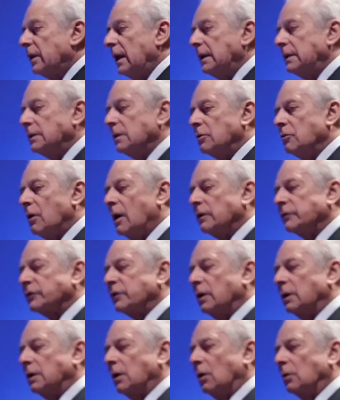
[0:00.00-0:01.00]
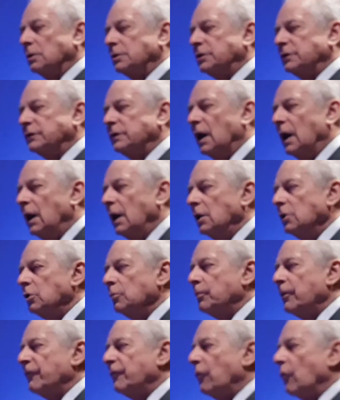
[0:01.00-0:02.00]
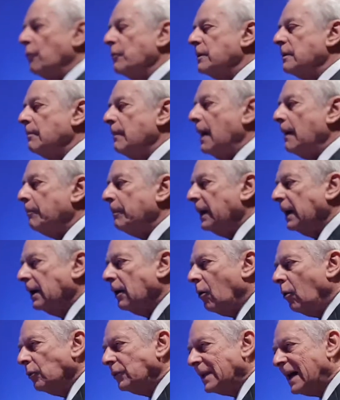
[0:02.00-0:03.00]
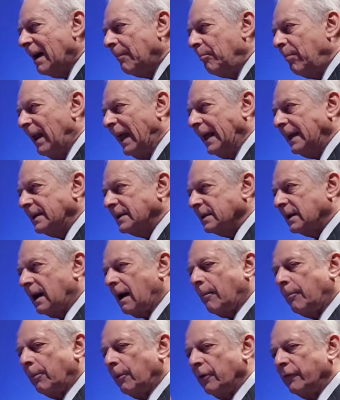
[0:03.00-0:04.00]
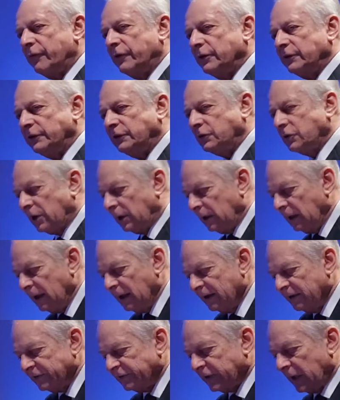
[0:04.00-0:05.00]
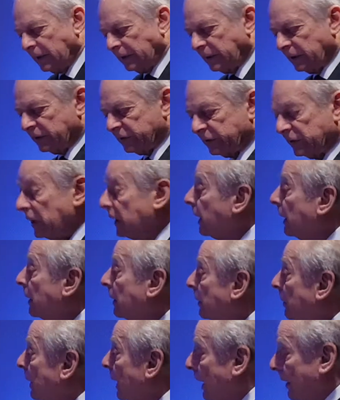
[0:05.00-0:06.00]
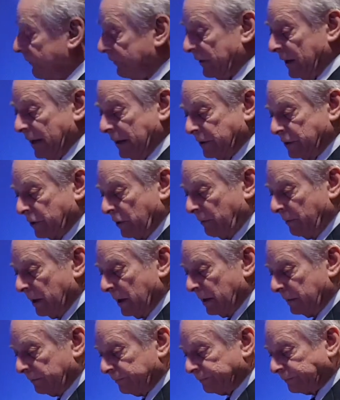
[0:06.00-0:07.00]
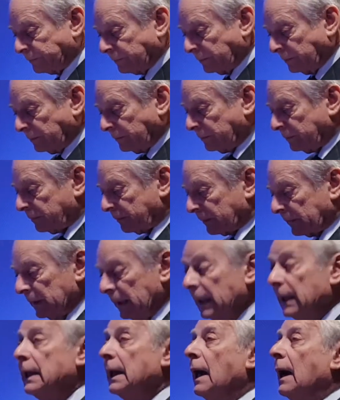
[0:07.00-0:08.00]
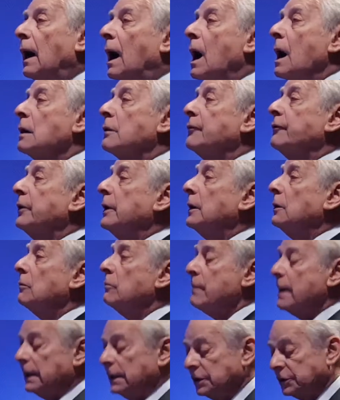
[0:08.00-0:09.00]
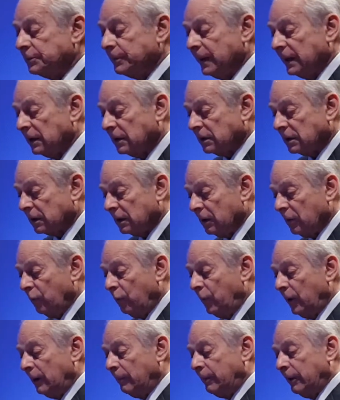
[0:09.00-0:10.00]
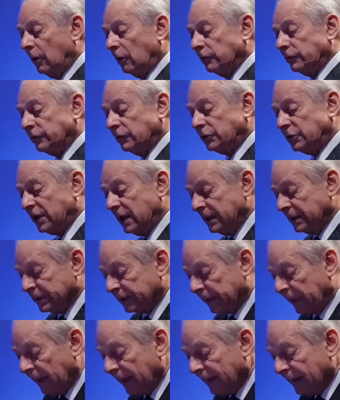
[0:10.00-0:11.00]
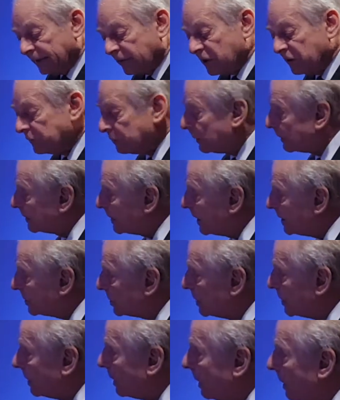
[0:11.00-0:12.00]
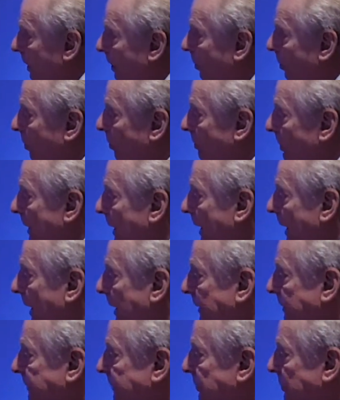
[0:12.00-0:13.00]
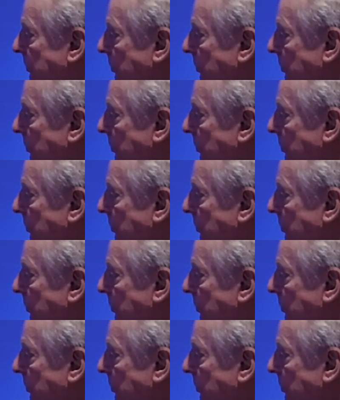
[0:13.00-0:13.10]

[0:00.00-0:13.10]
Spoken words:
later you ask cardiologists to perform the mapping or ablate a couple of residual centers in the left atrium. Heart failure management will be also changing. Transplantation alone is